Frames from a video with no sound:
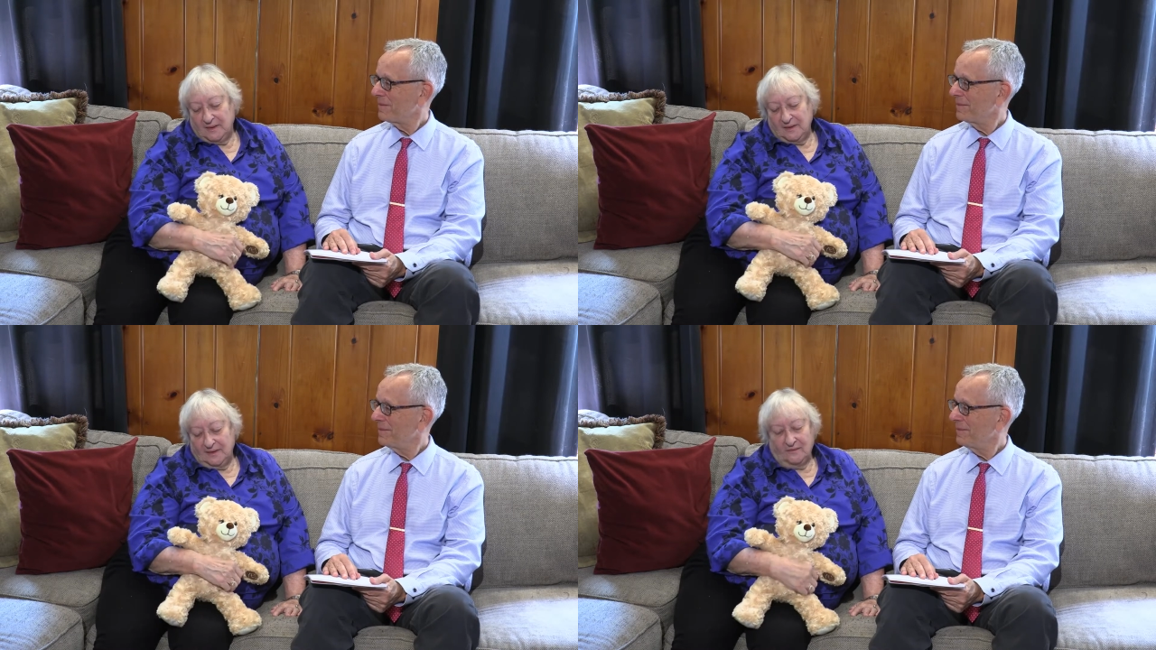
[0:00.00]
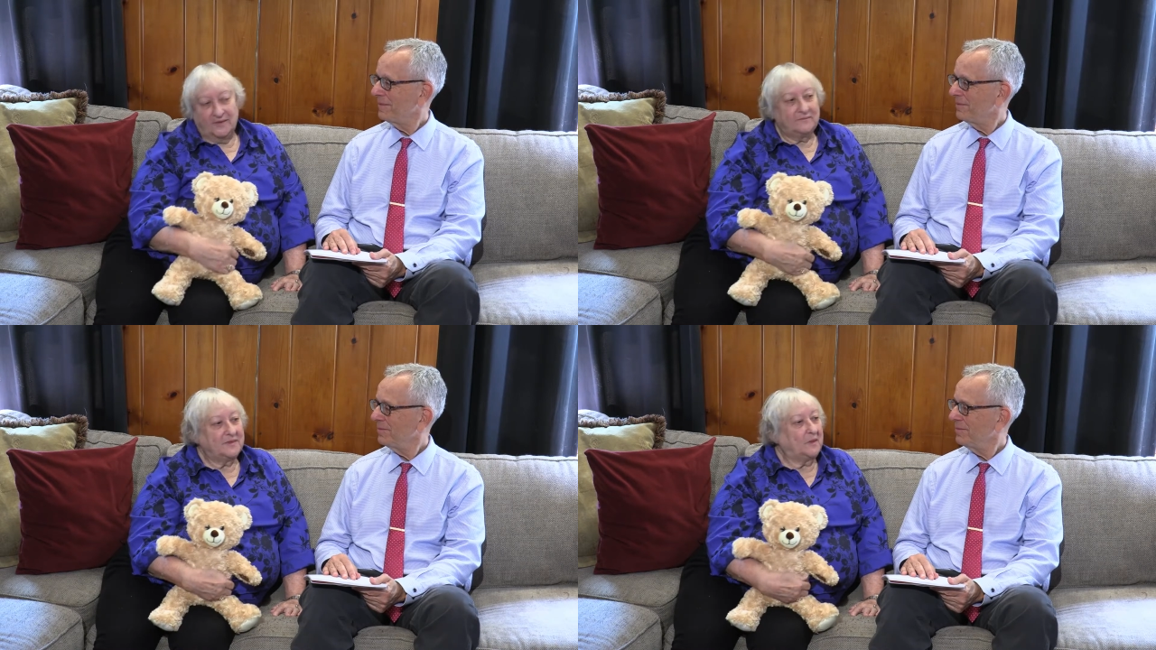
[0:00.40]
Speaker 1: you know,
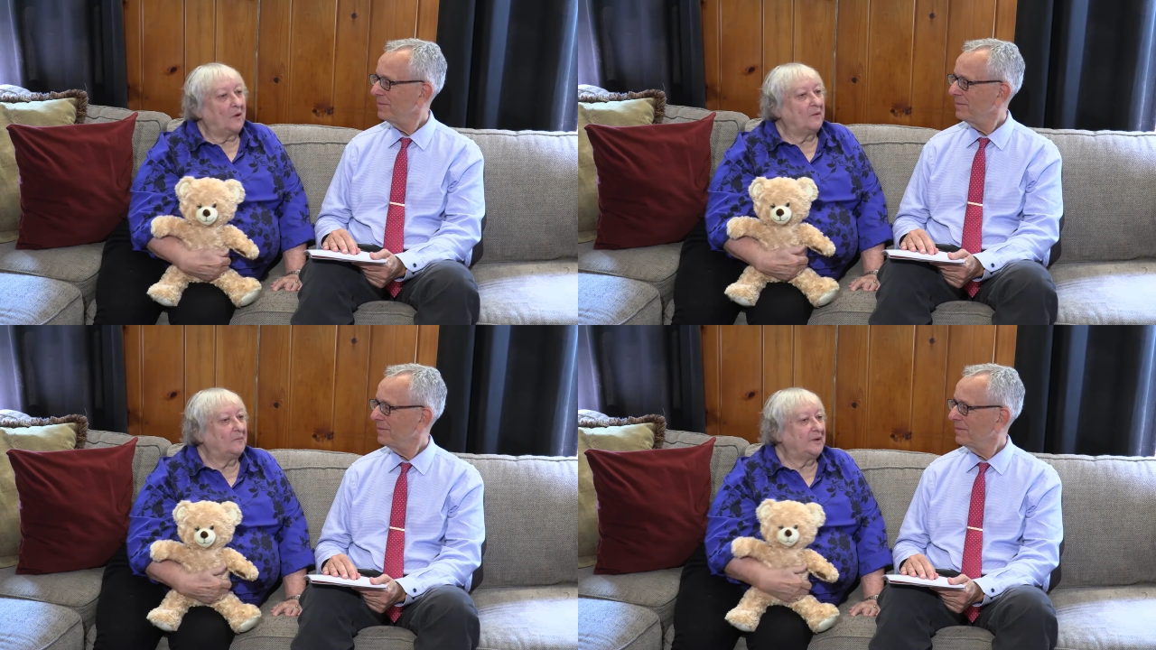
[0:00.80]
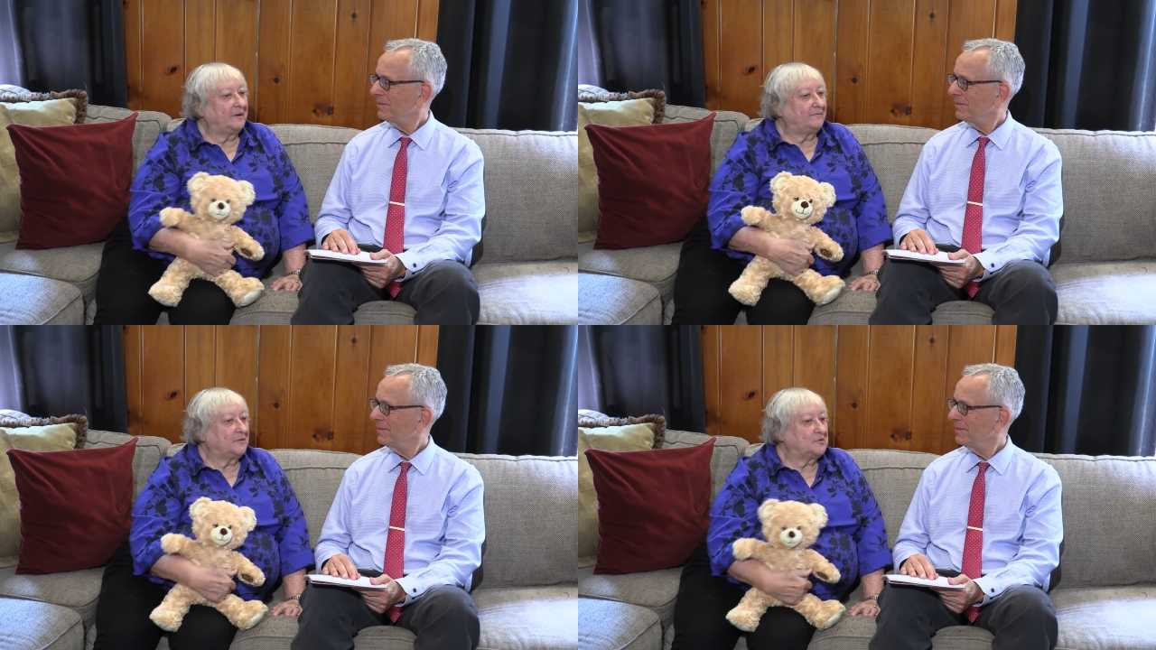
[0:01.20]
even though when
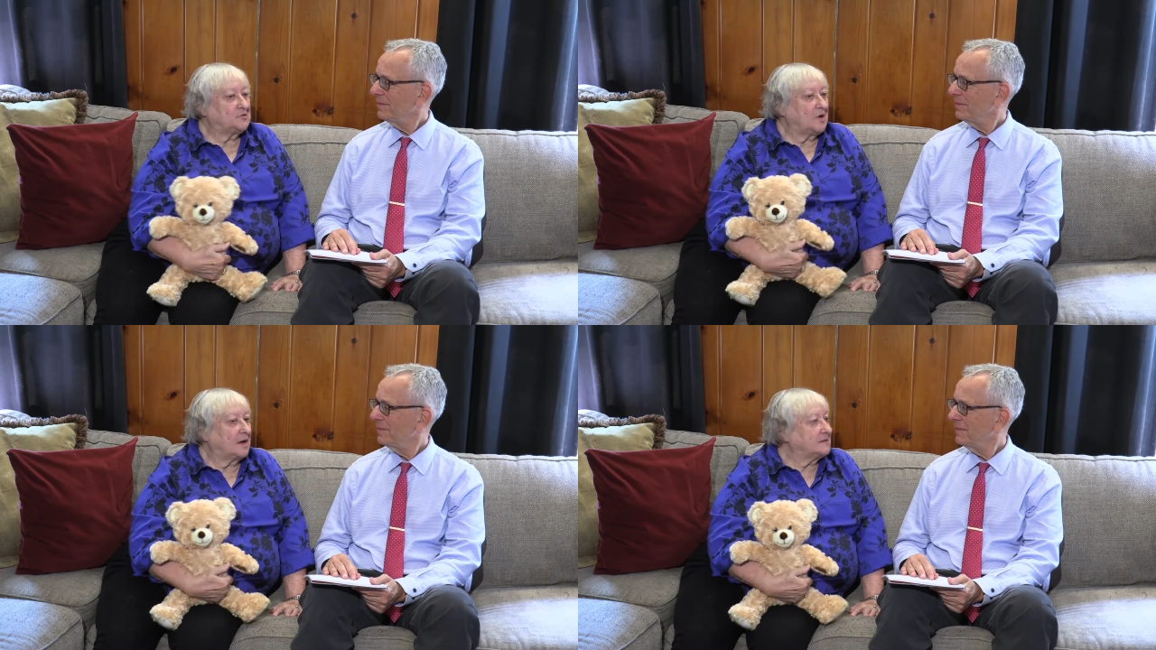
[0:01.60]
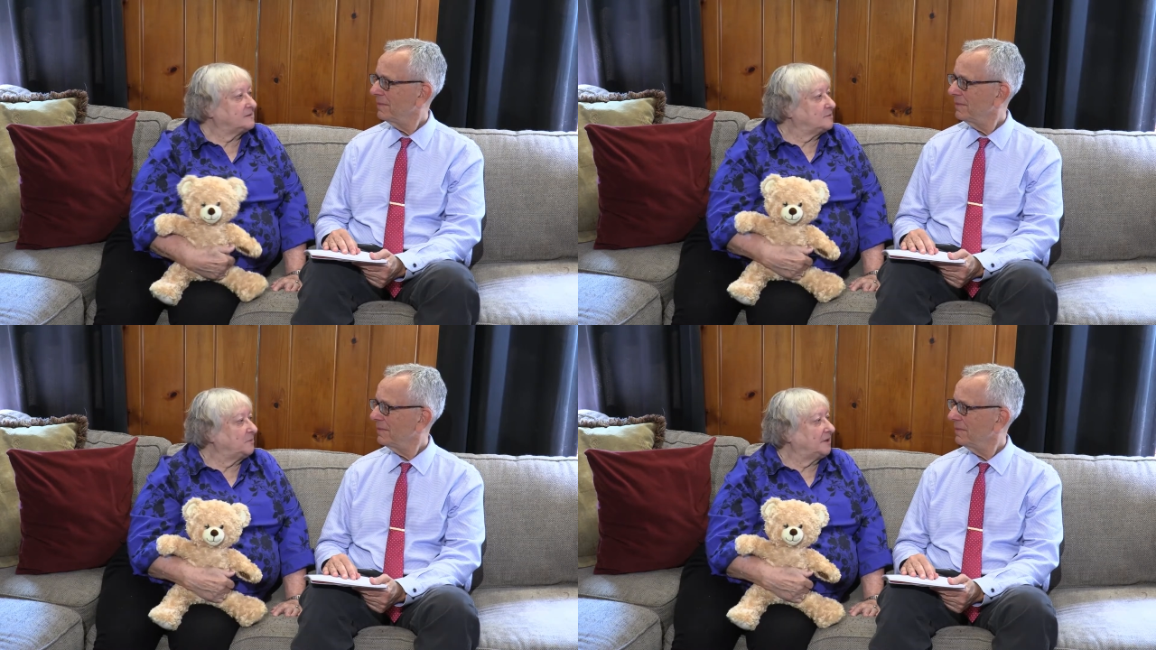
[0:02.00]
it first talks
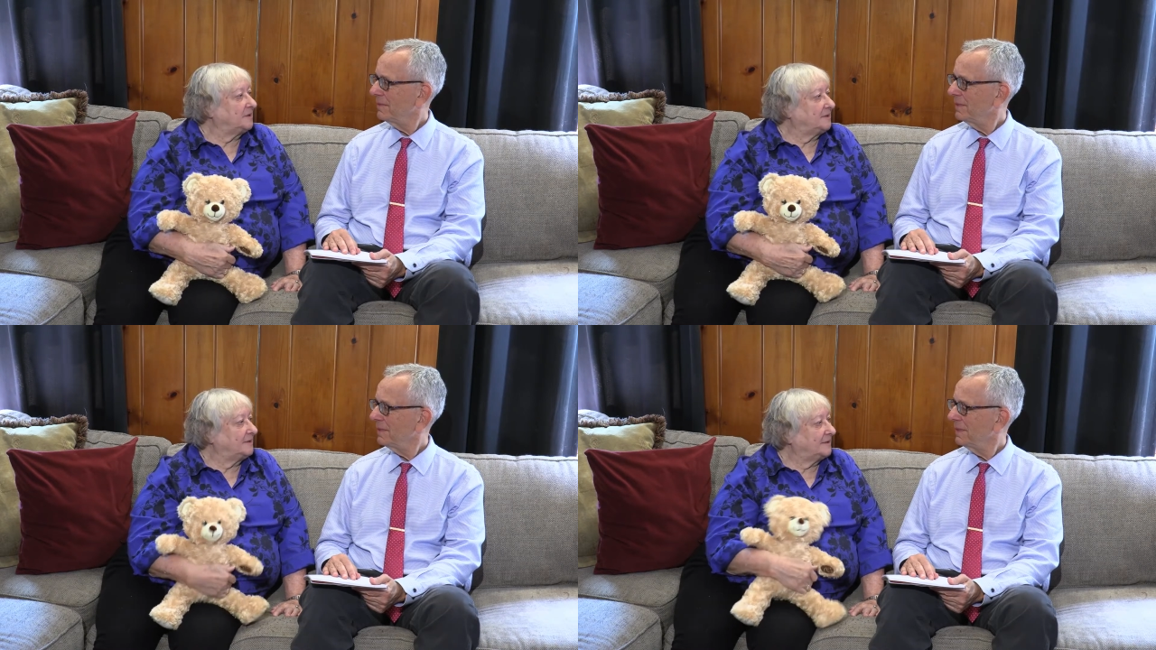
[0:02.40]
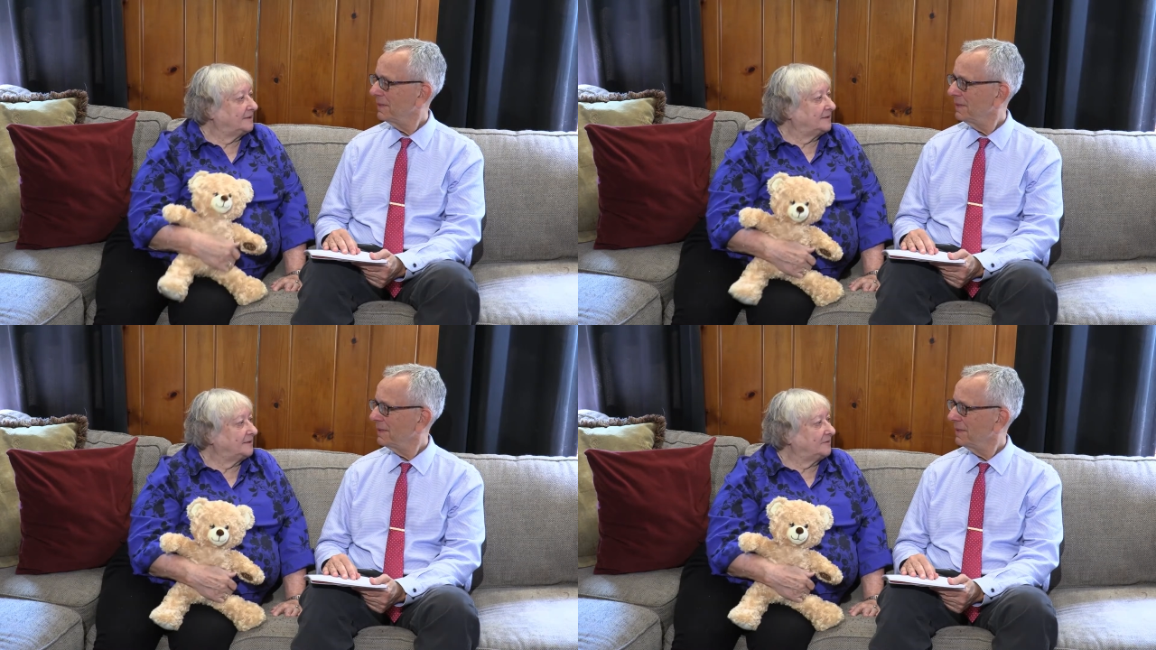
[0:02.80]
to me and,
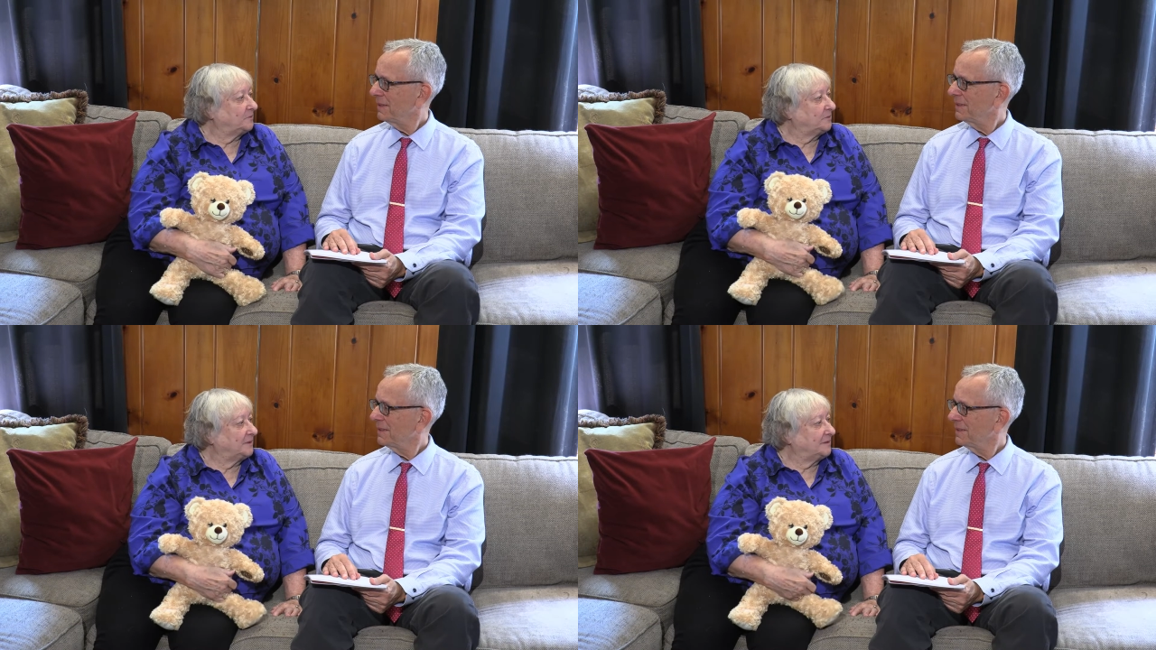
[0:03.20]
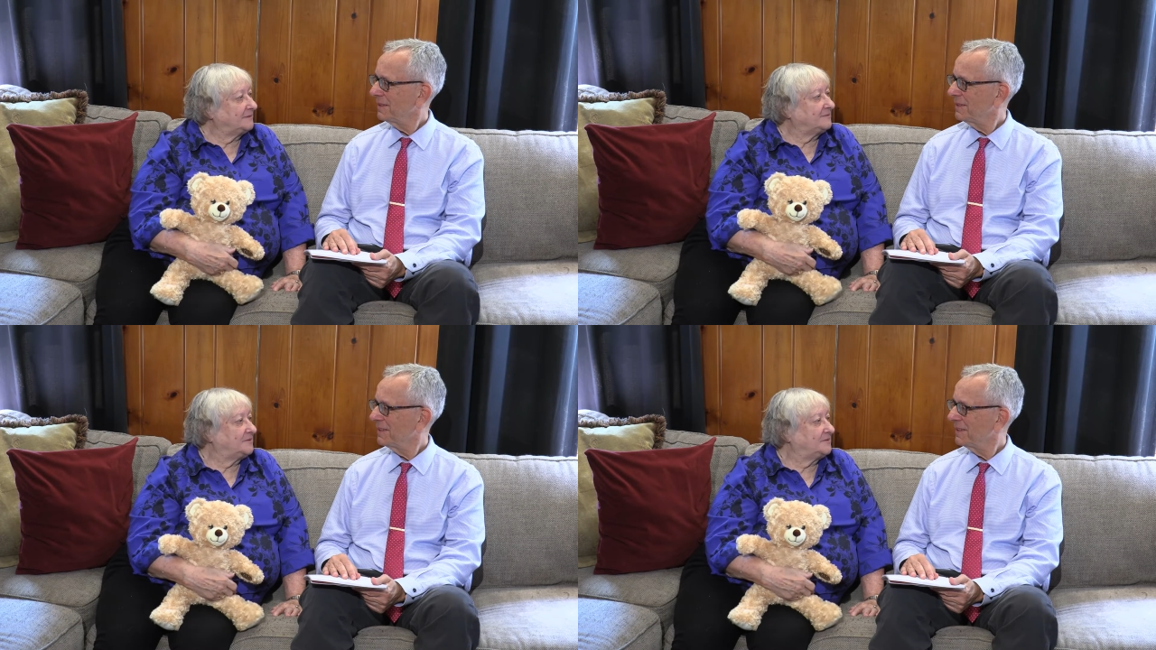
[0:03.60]
uh, you know, it,